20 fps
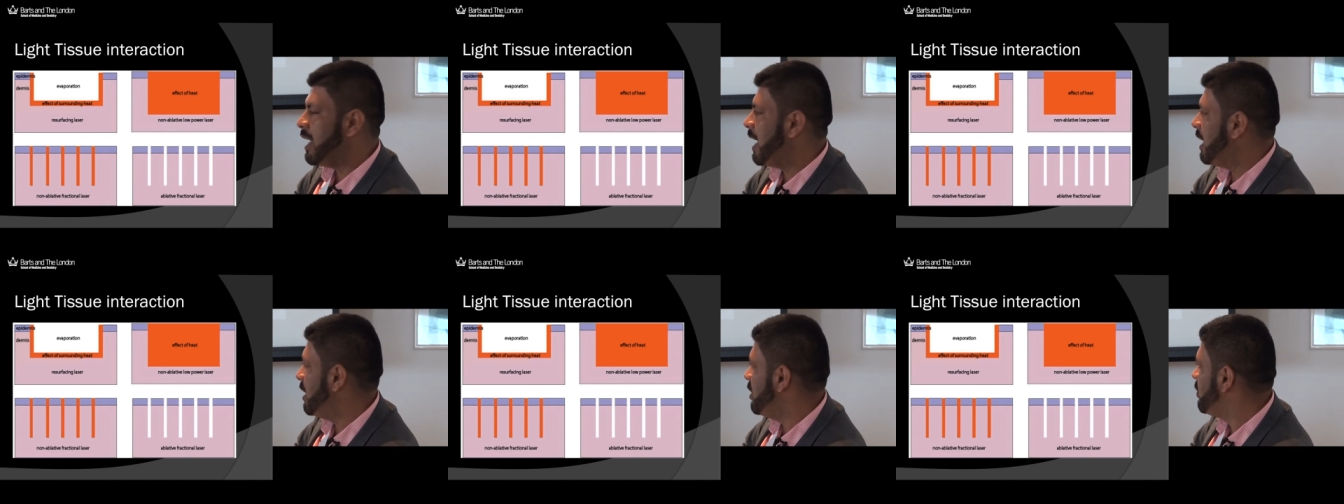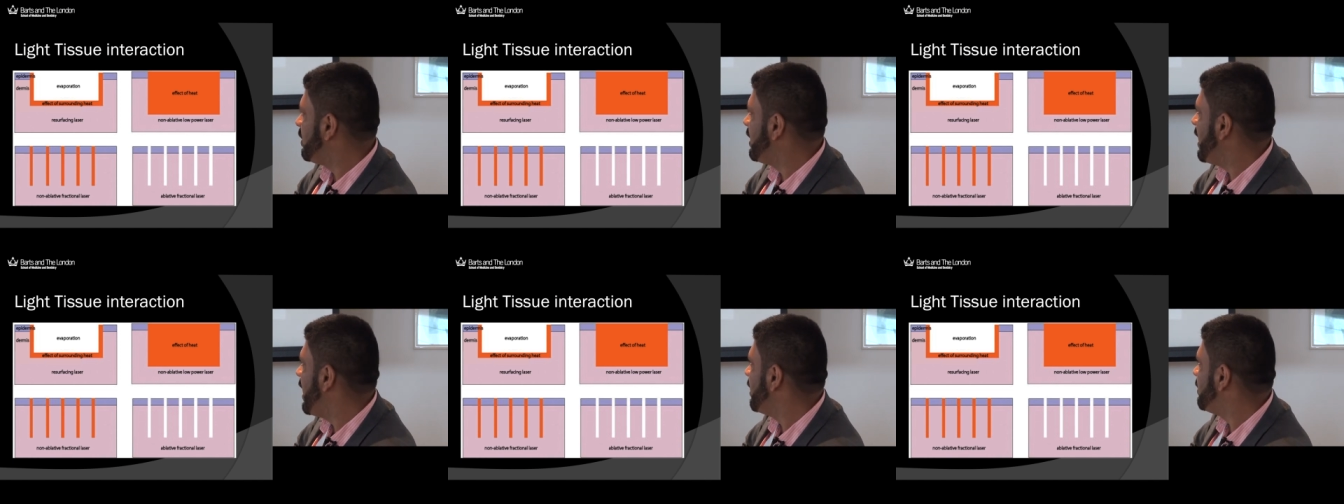and
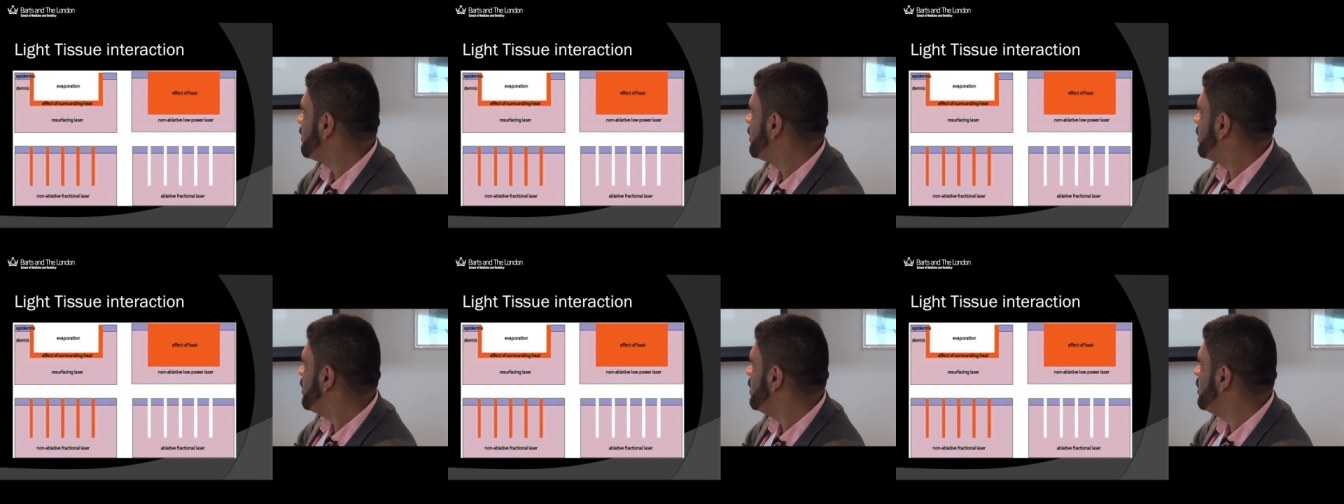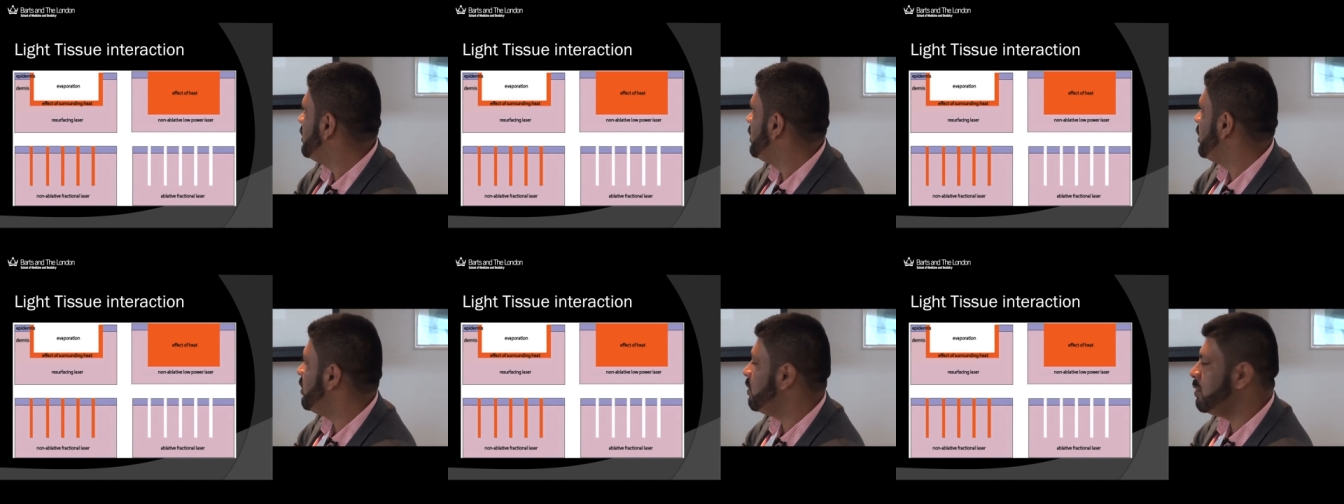you get
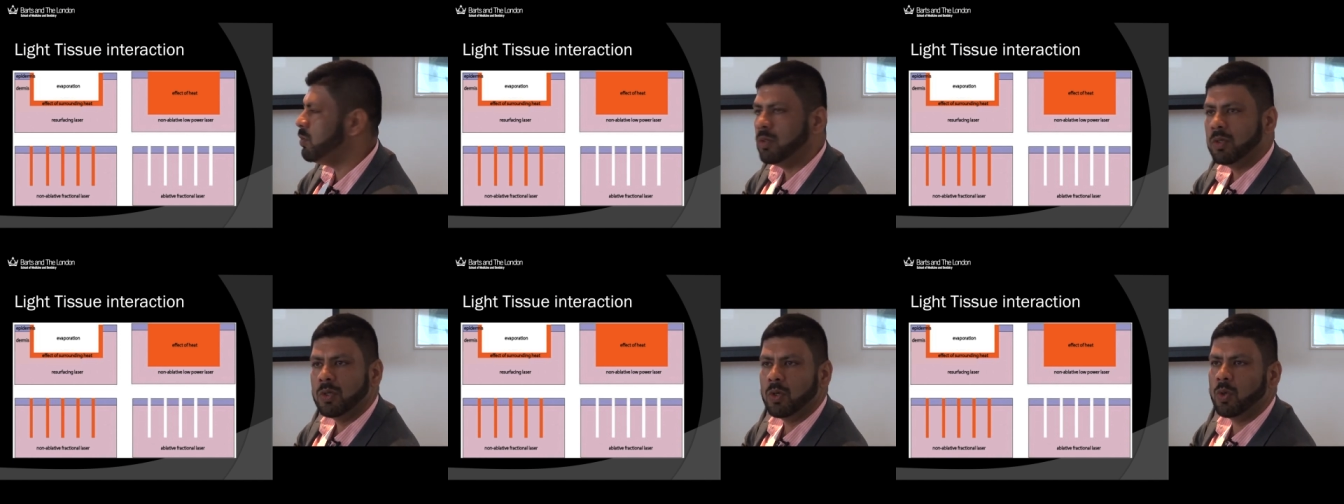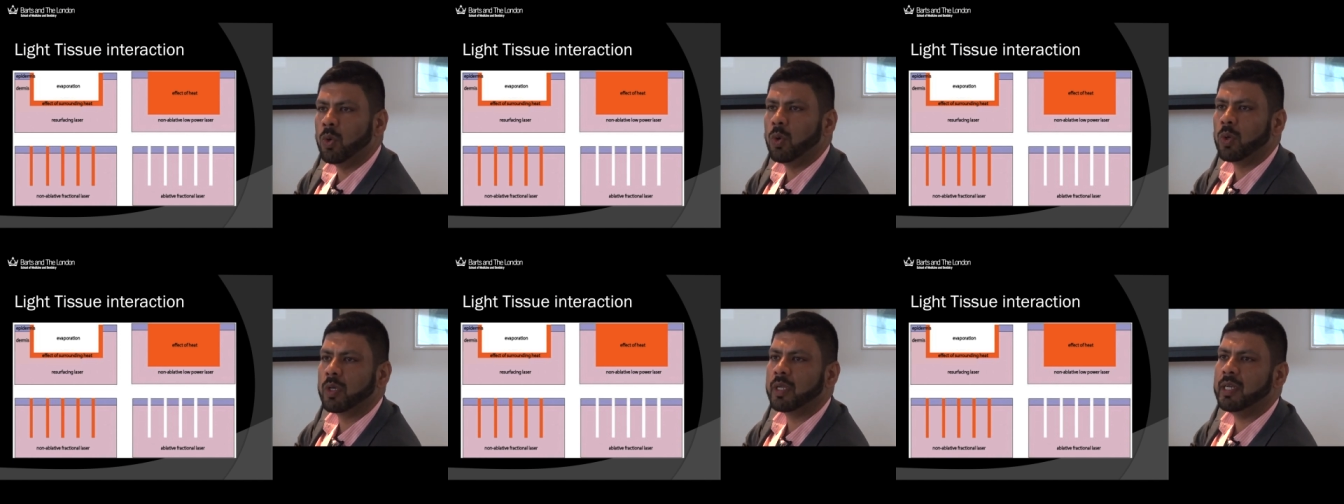new
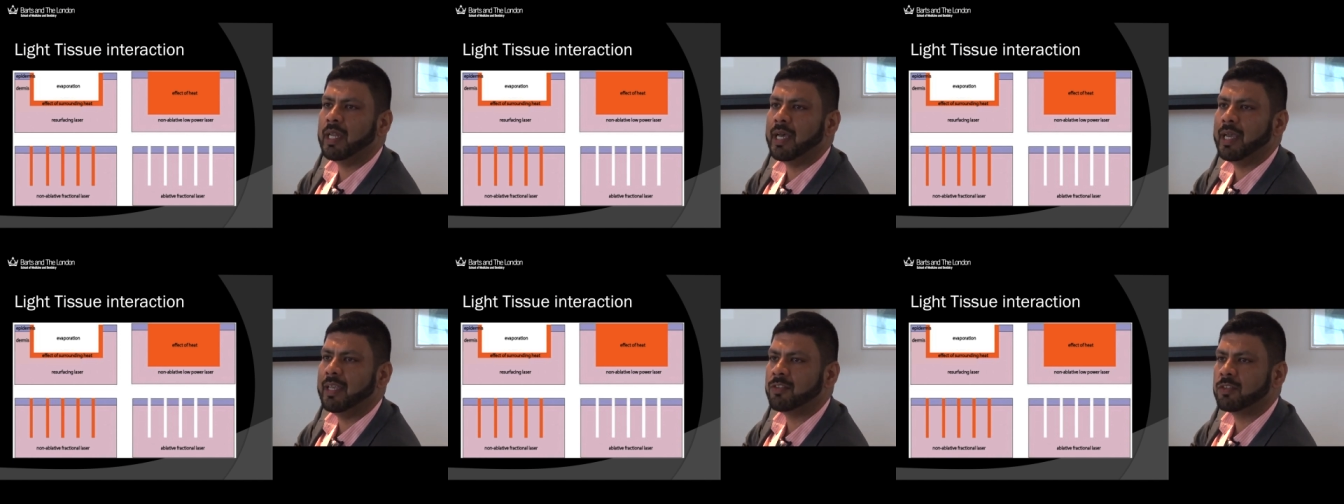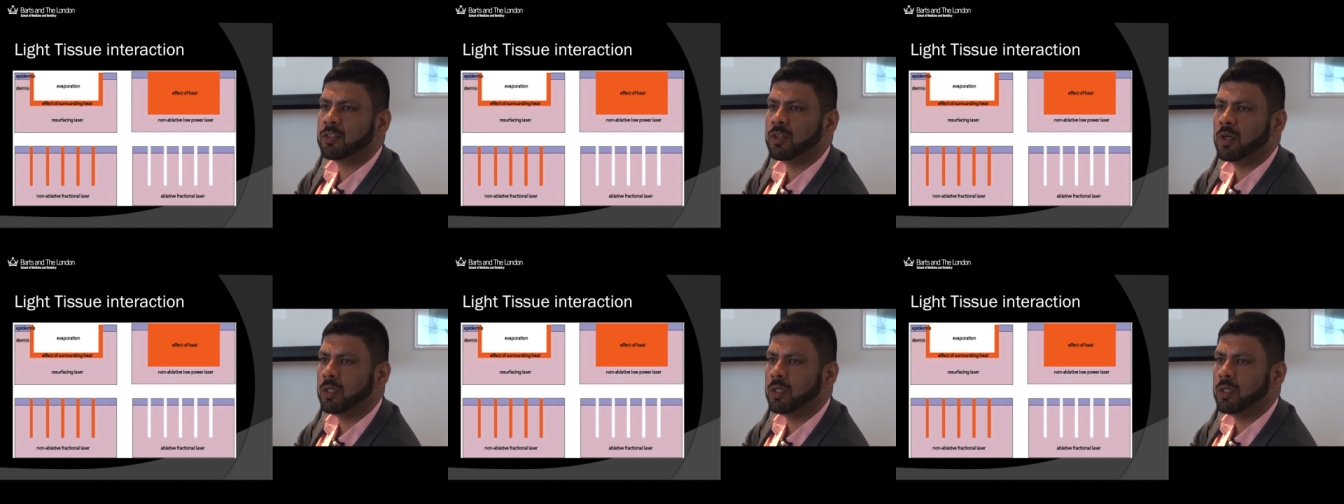organized